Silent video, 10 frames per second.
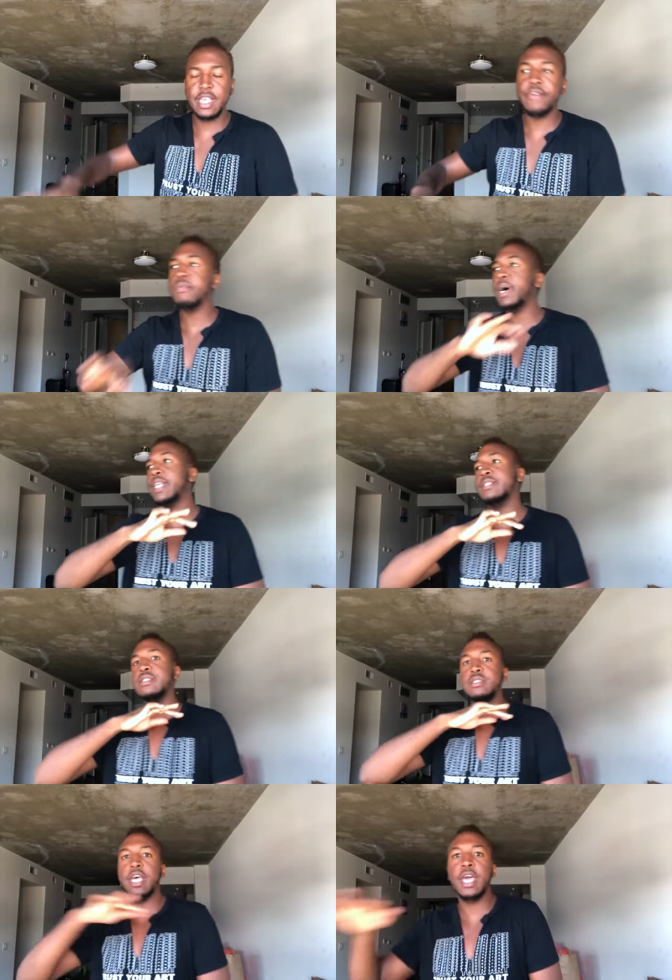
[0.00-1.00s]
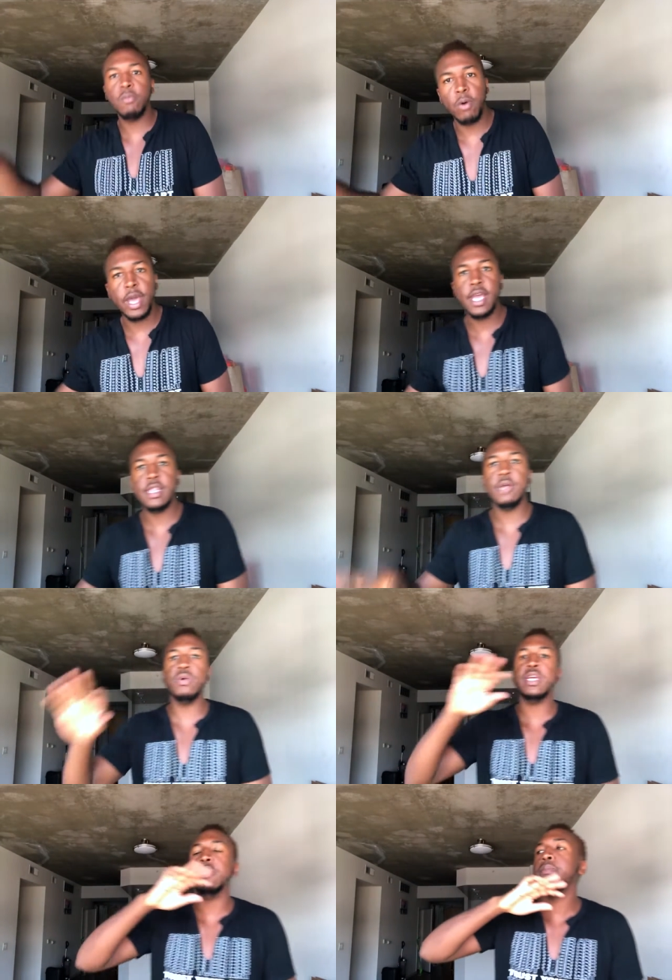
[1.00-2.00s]
that everybody is the same way and they
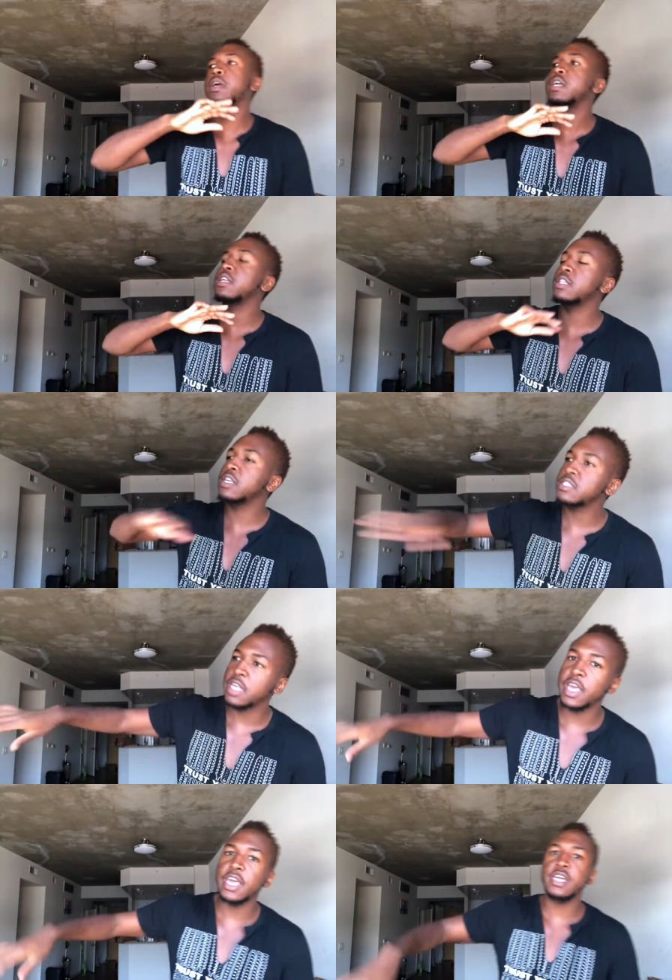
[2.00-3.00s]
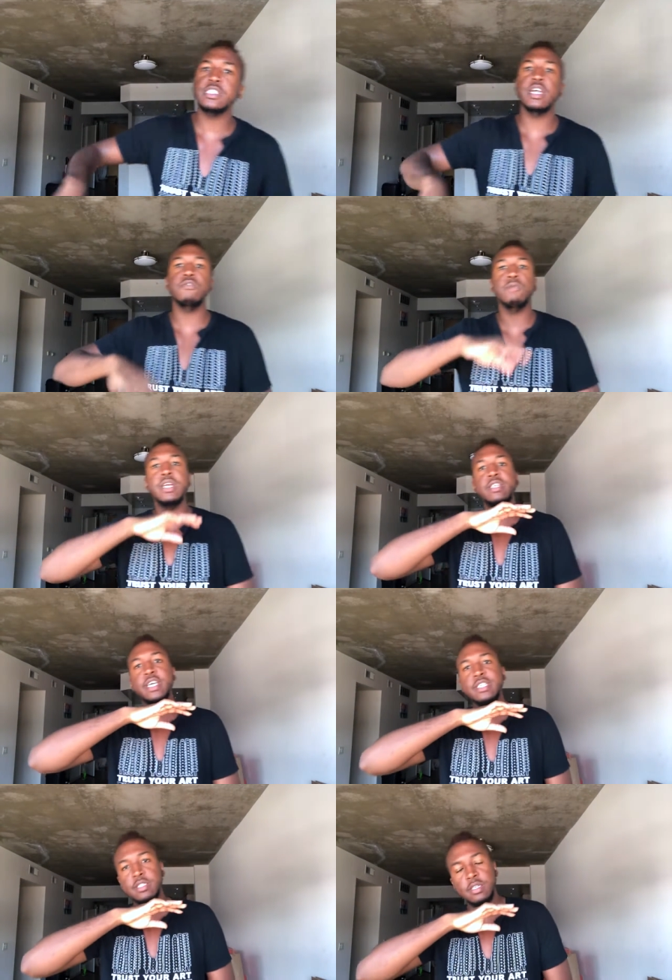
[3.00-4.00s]
want to get married at this age and everybody
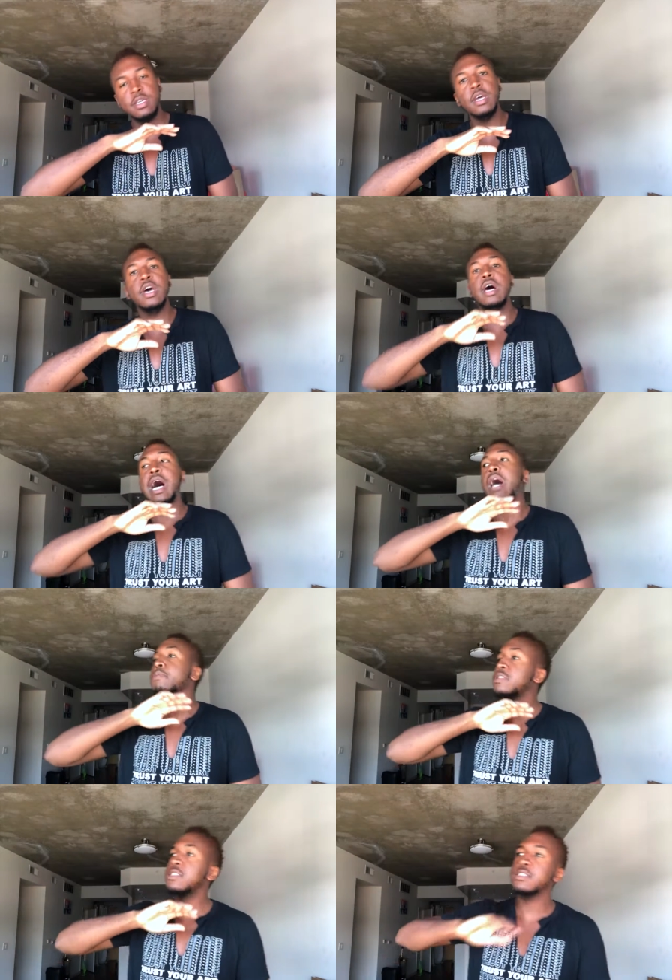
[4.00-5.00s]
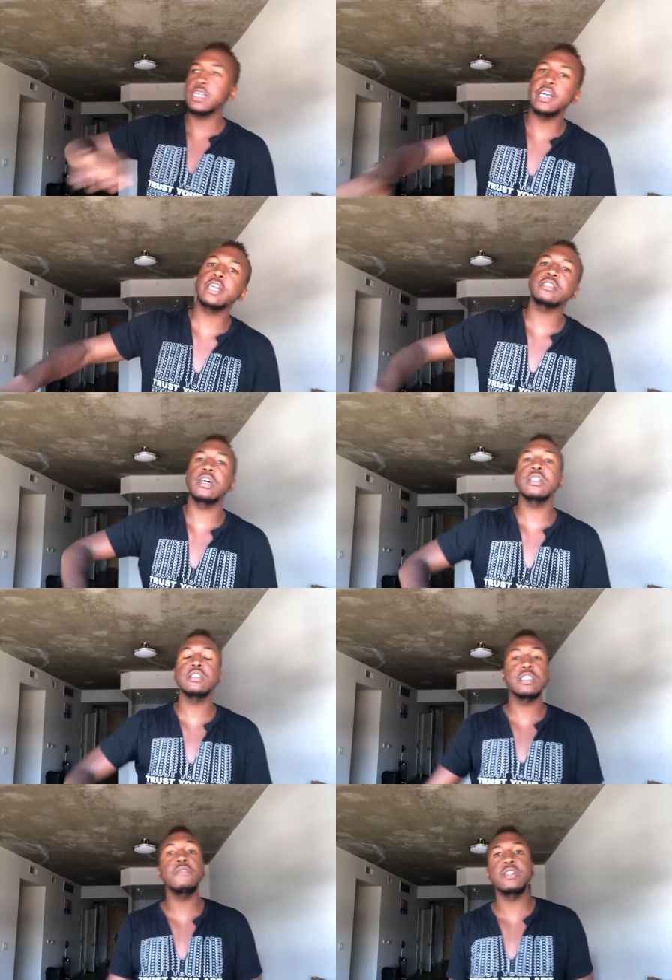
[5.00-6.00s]
dates the opposite sex and all
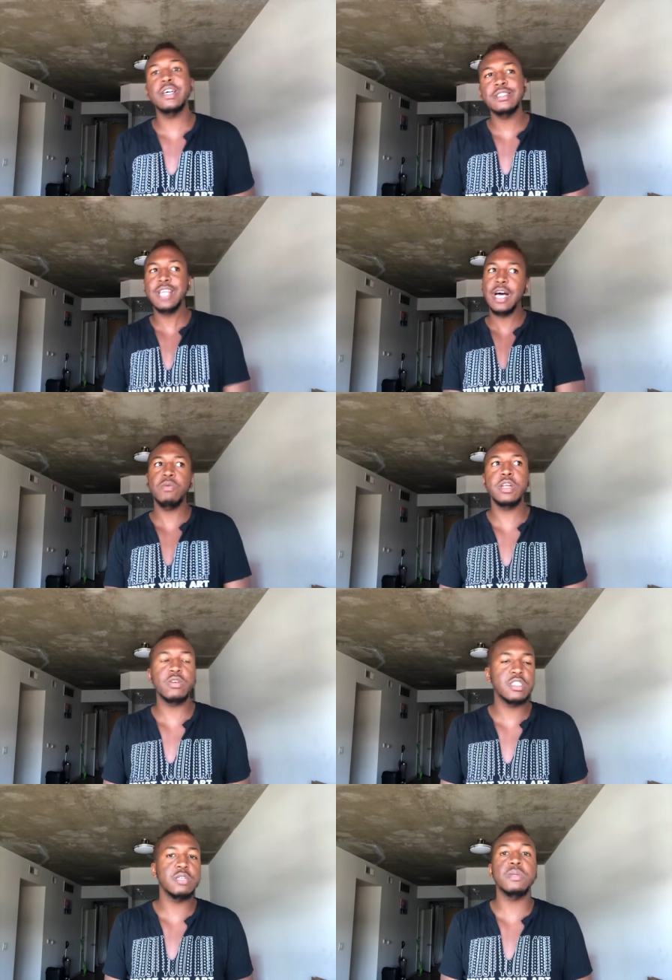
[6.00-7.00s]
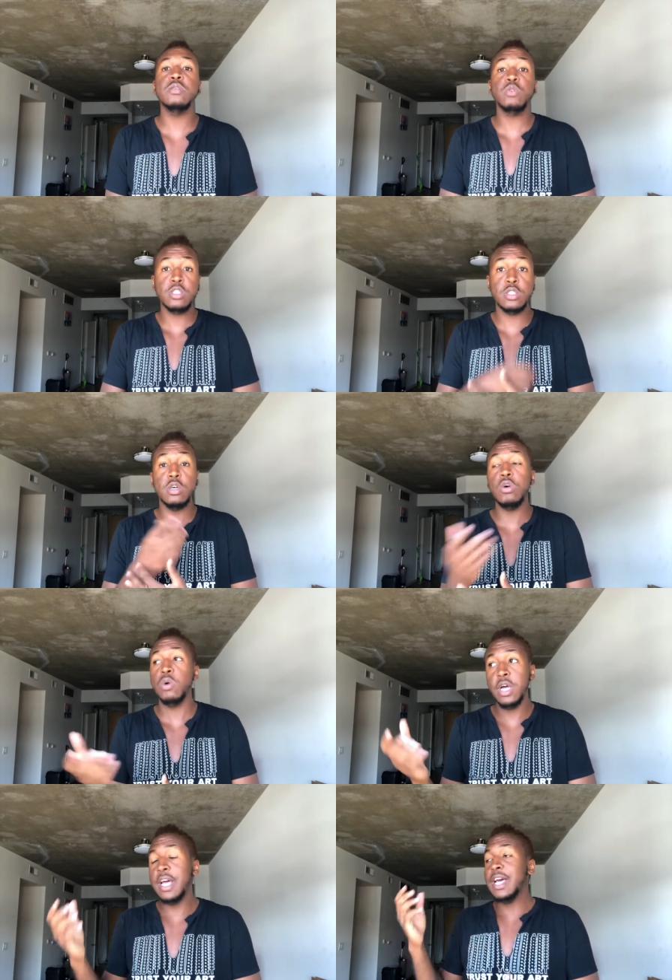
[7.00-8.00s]
this stuff. And that's not what a Christian means. We're
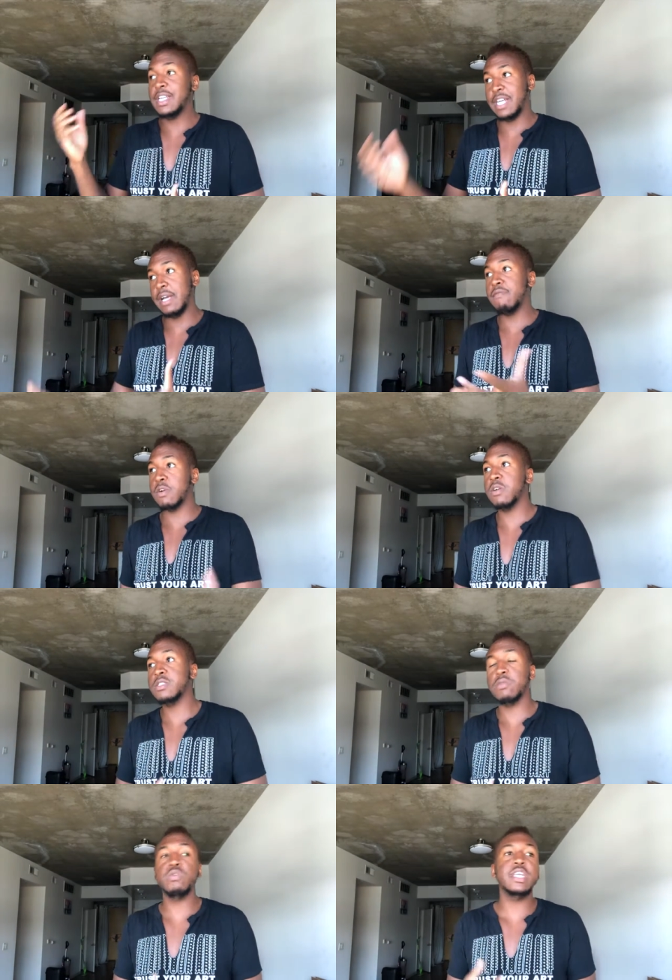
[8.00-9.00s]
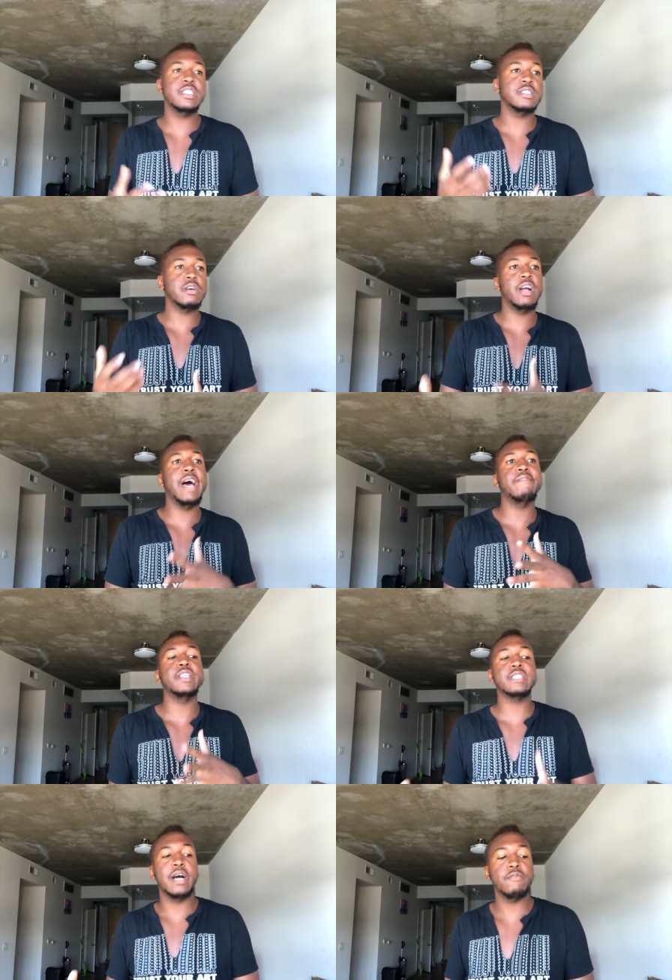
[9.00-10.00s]
so diverse and we need to start having
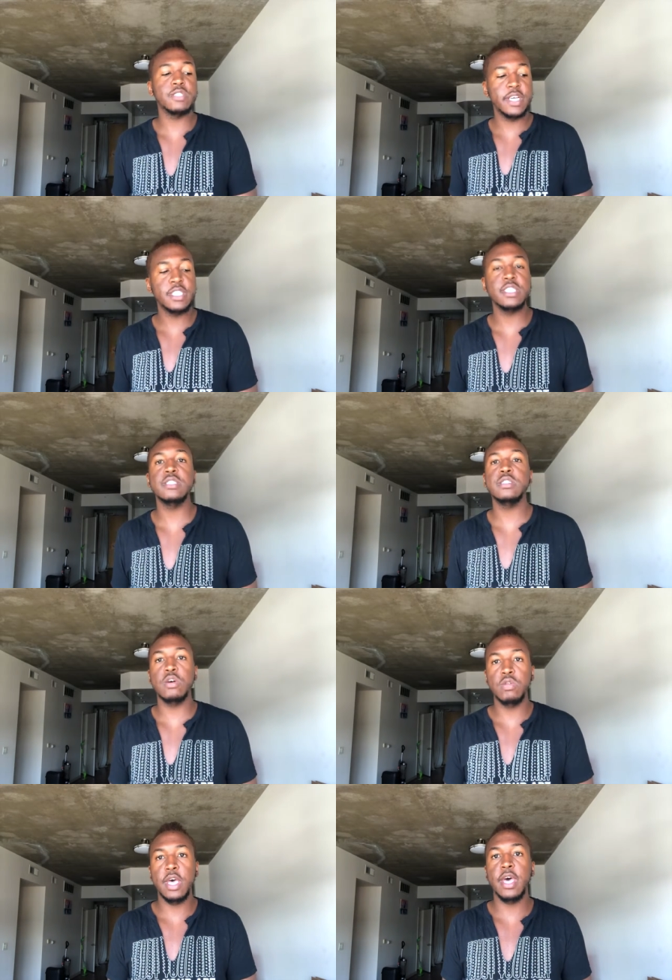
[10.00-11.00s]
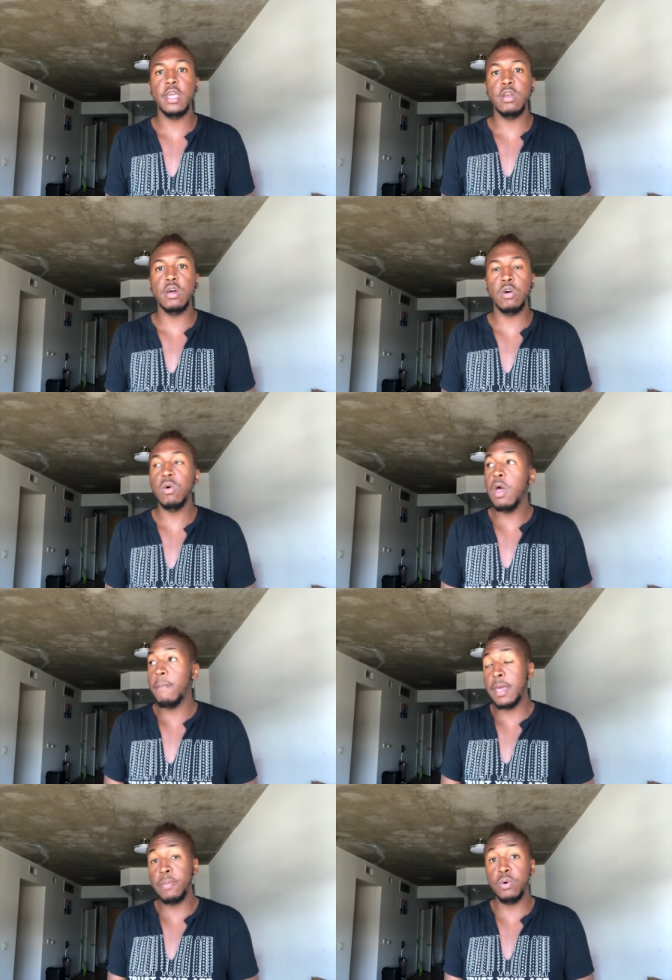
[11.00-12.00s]
these conversations so that, you know,
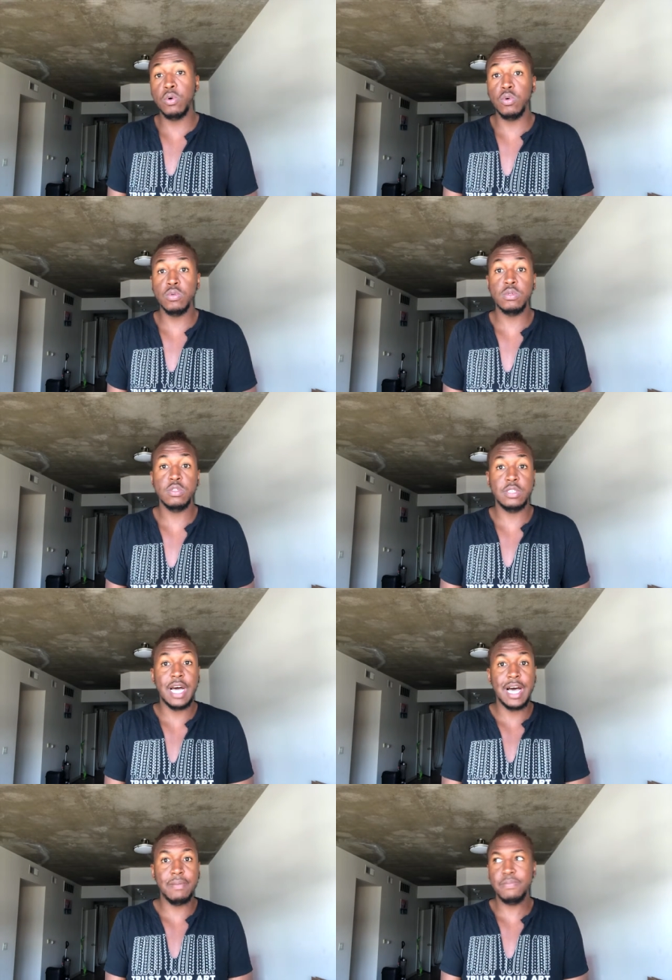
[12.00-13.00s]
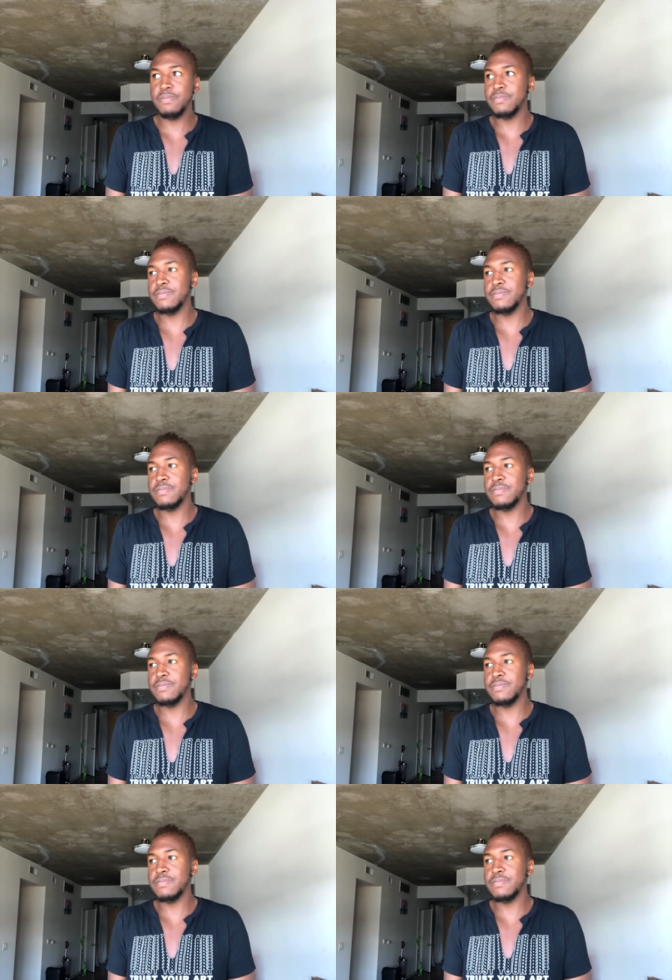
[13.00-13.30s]
people stop